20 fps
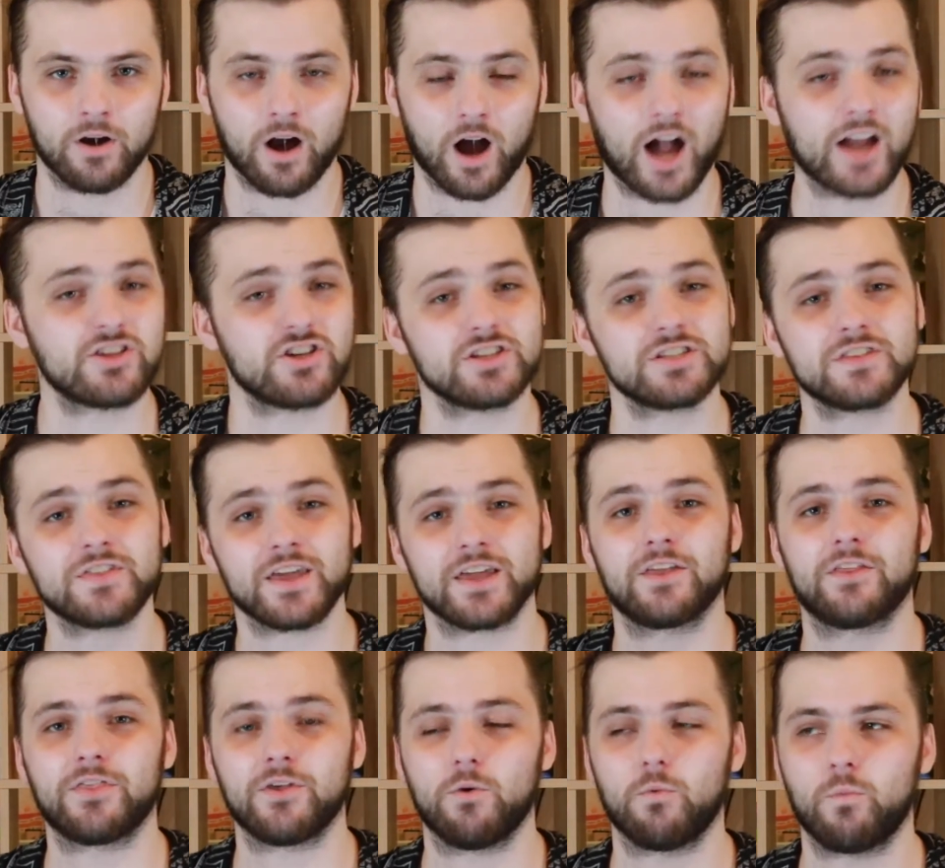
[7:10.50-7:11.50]
I just
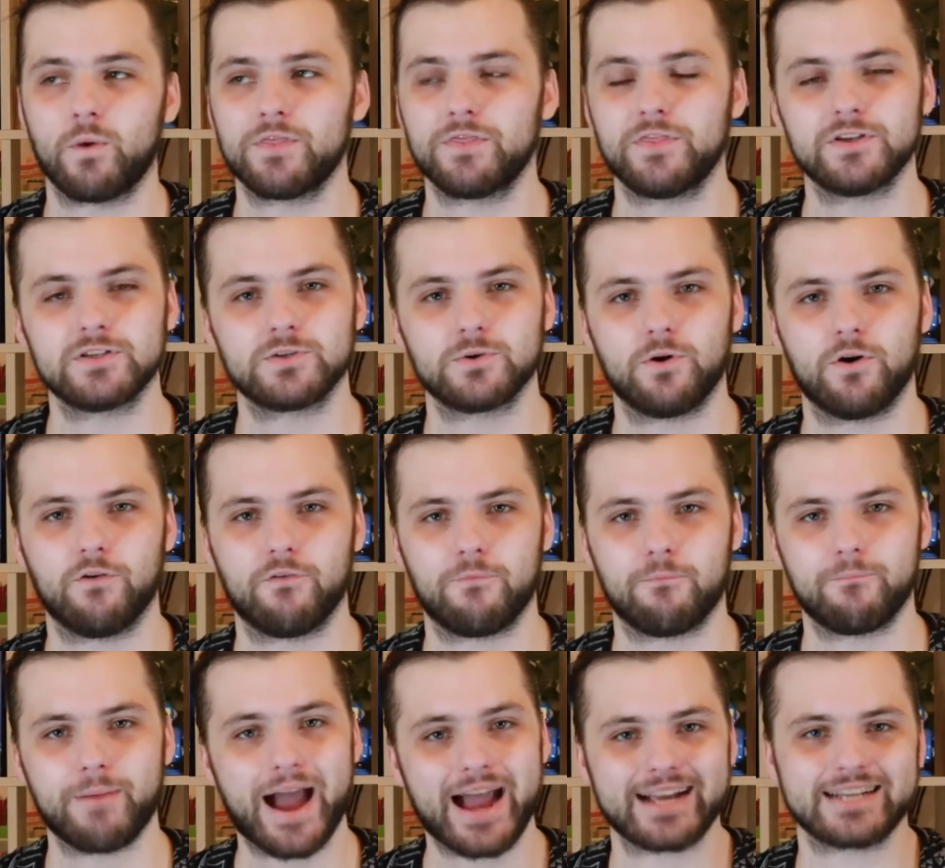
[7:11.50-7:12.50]
think that with the sort
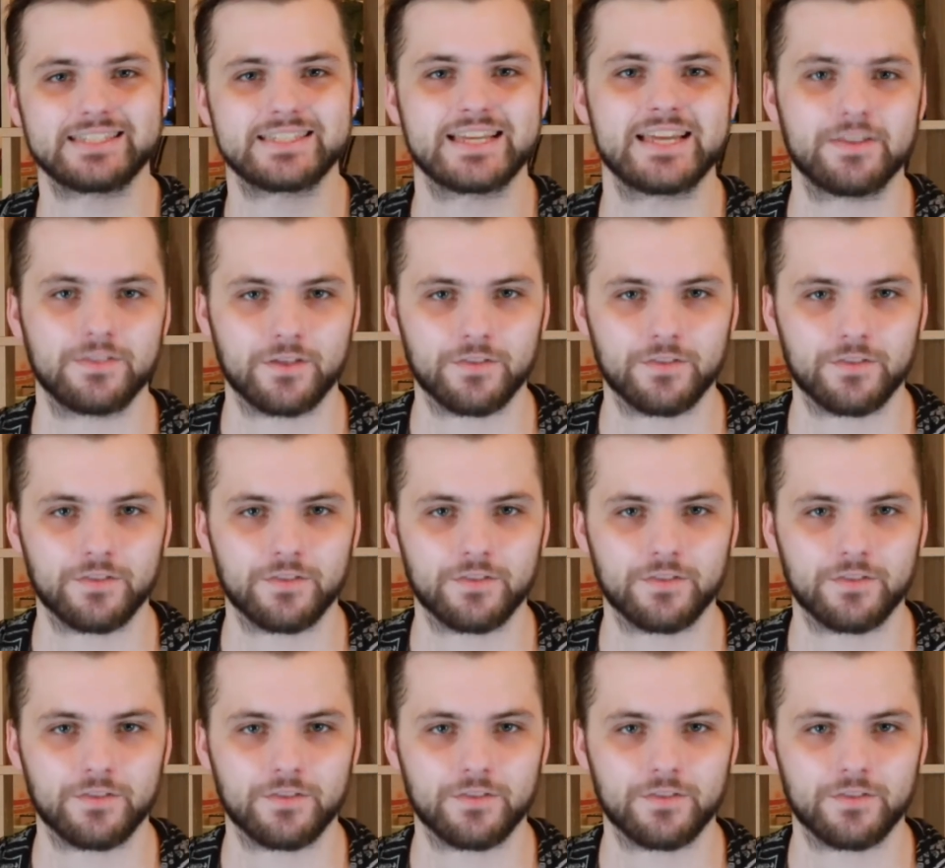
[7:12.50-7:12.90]
of backseat